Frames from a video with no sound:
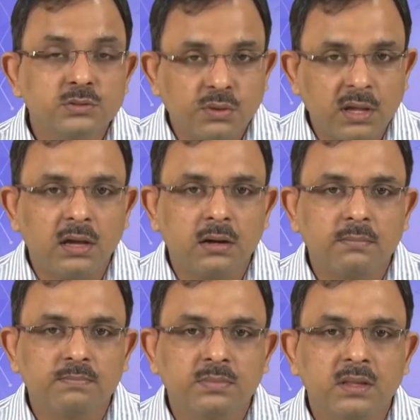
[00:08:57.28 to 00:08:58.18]
So,
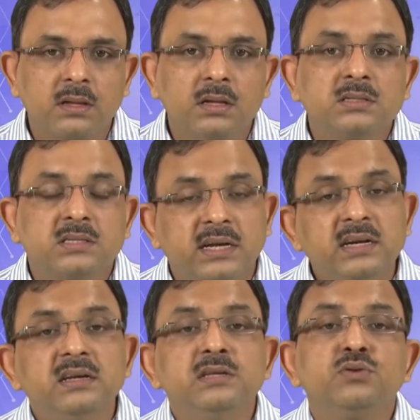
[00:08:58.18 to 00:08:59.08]
here
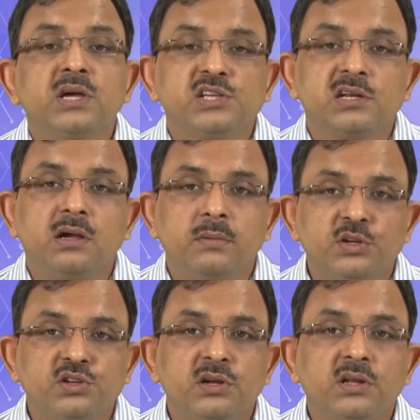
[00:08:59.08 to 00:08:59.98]
Secondary Education
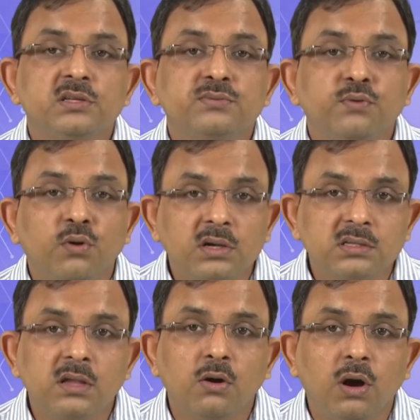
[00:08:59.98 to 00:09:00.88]
Commission is
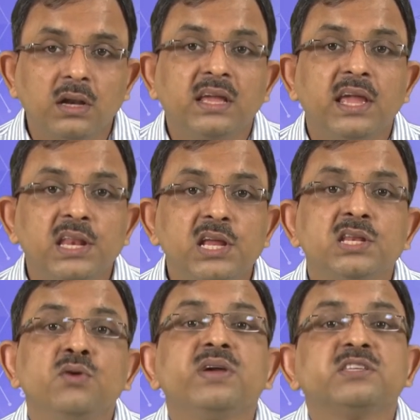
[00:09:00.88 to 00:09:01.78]
focusing on
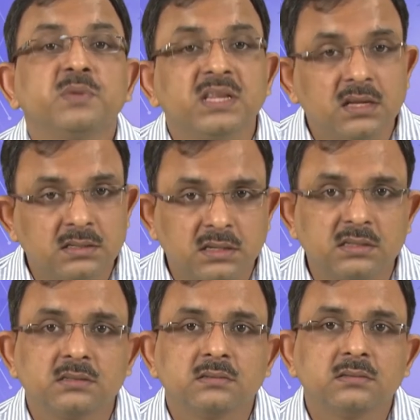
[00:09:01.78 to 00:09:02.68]
gaining new experiences,